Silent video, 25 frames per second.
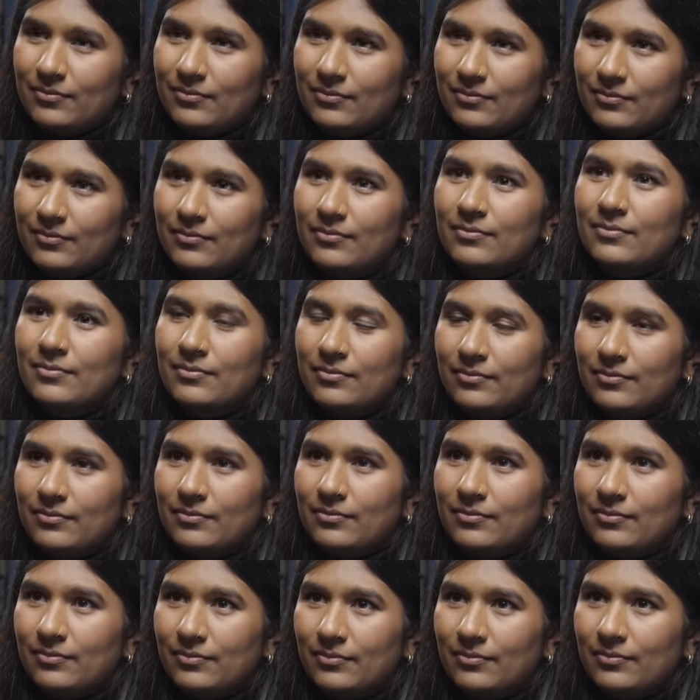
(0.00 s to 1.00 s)
tactics with
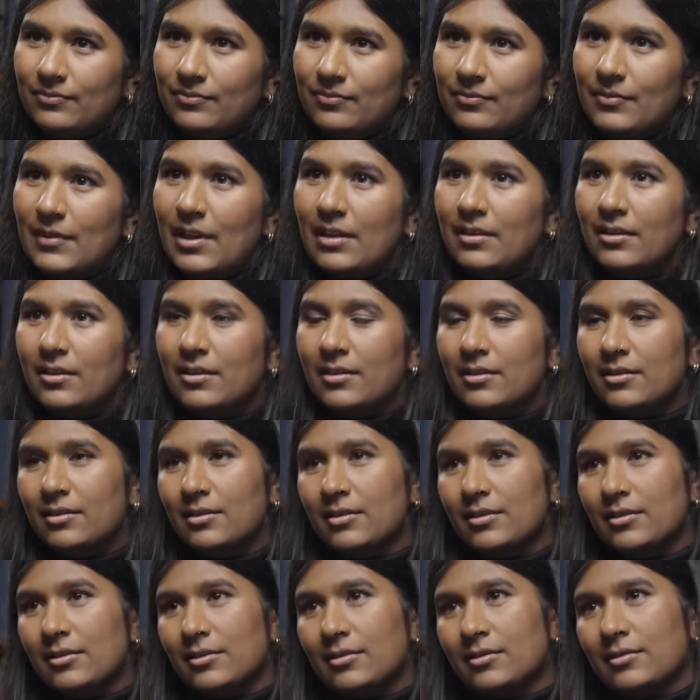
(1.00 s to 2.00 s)
goals and so on.
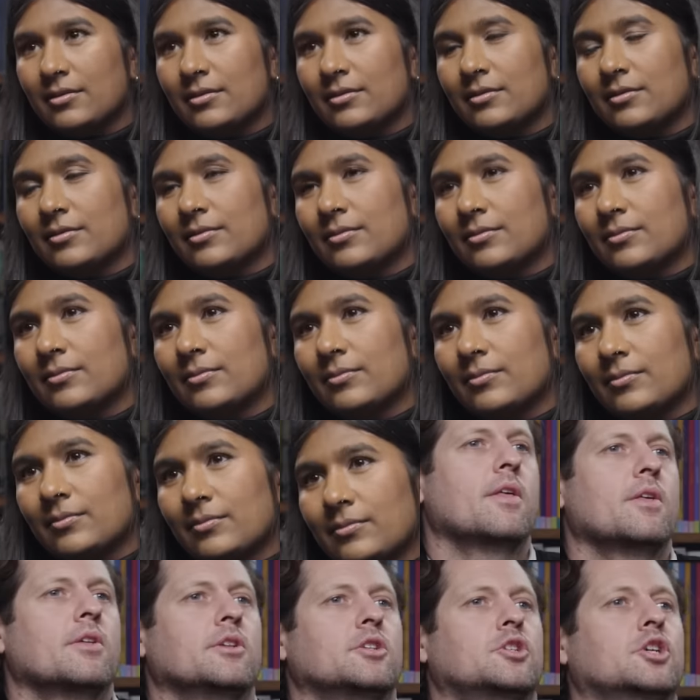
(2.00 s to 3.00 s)
So
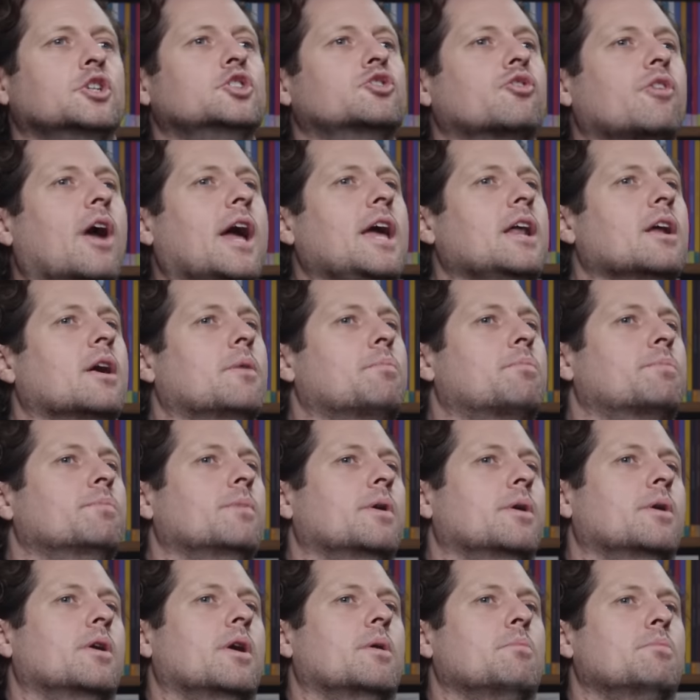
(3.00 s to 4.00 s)
to write a,
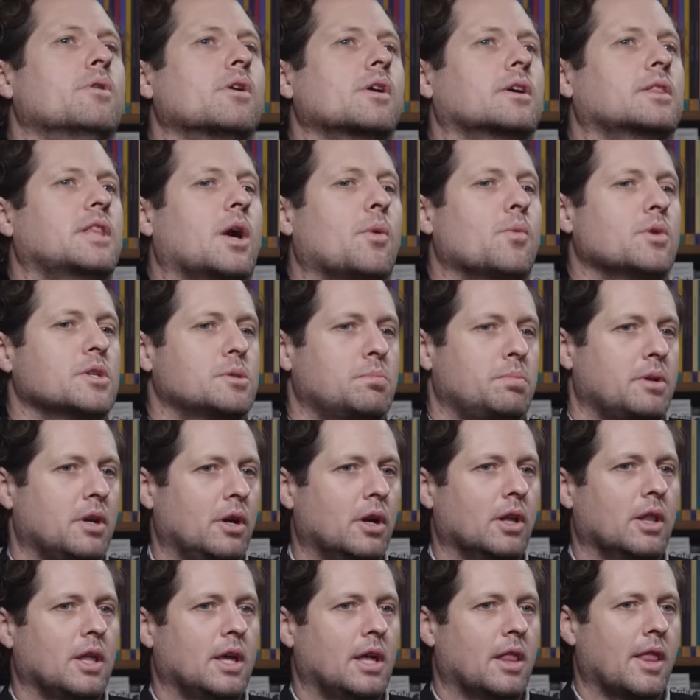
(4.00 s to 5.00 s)
a book that was
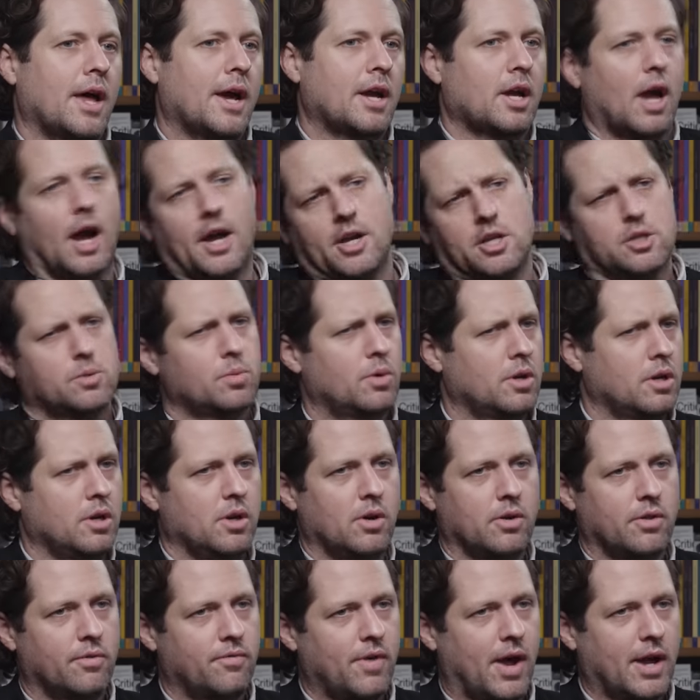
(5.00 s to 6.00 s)
purely like, I just want to
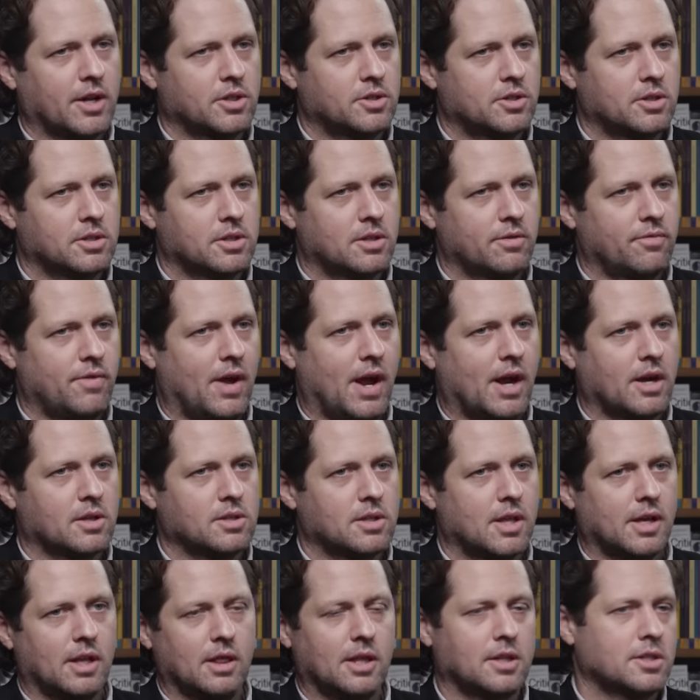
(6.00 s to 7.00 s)
know the facts, just the
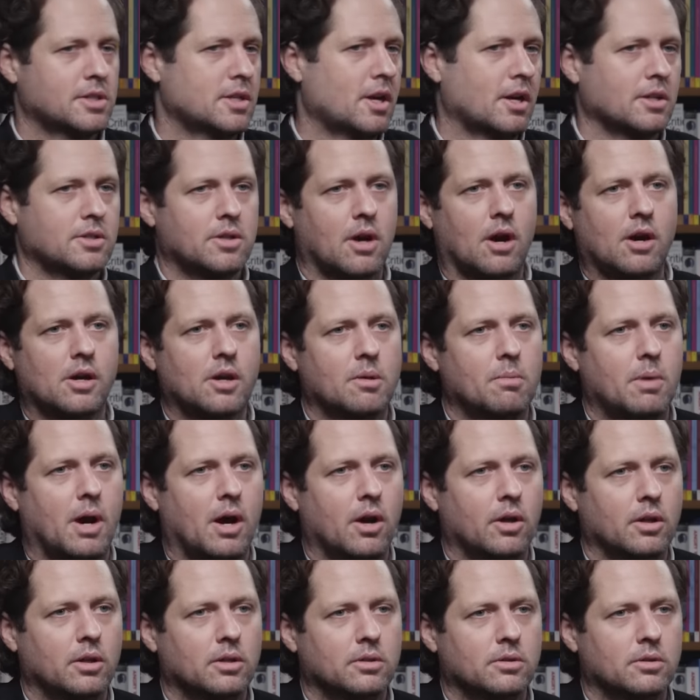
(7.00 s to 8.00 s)
facts. Like, let's not talk
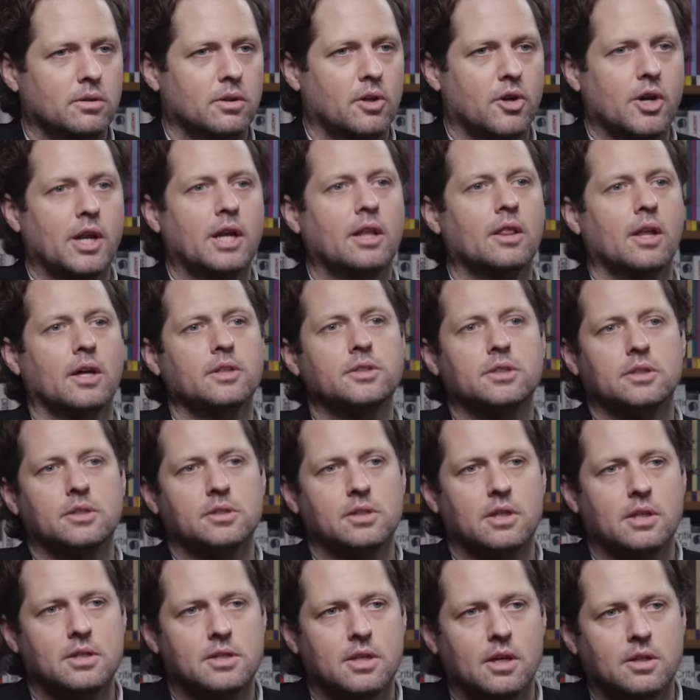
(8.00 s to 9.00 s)
about learning
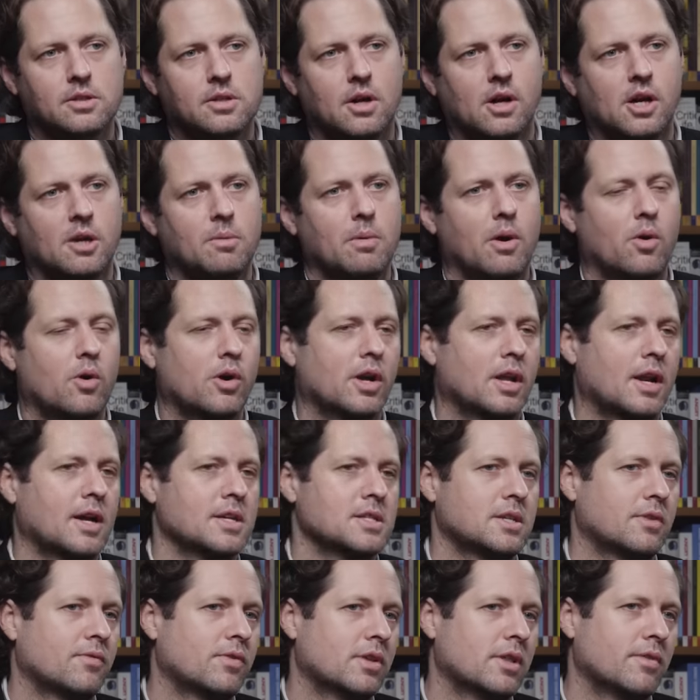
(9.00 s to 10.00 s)
lessons. Let's not talk about
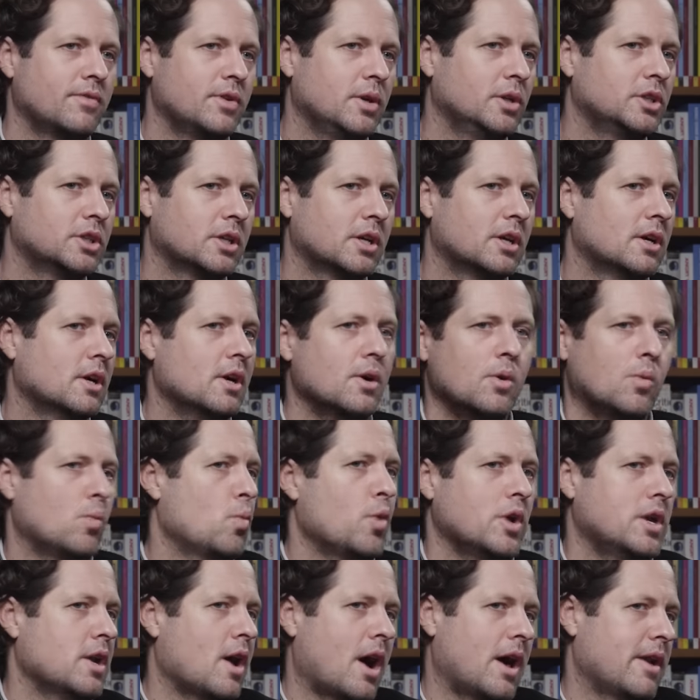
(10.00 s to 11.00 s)
organizing for the future,
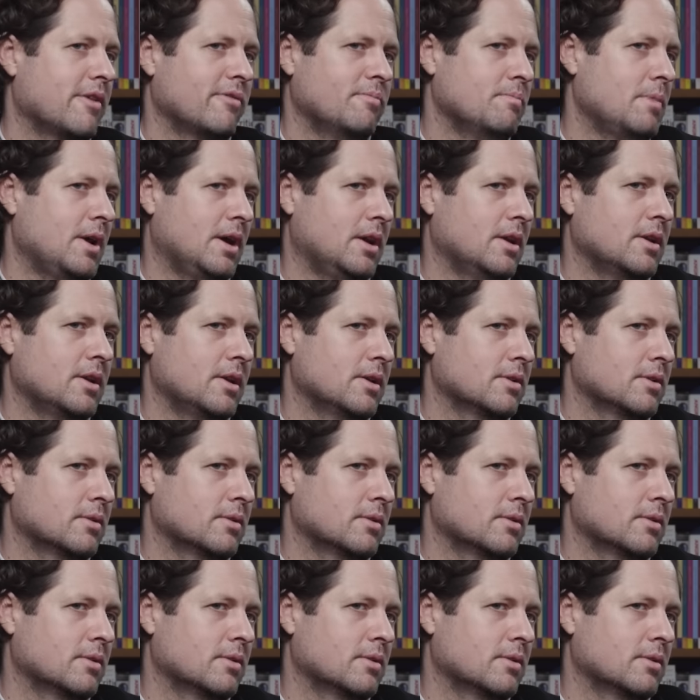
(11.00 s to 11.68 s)
would not have made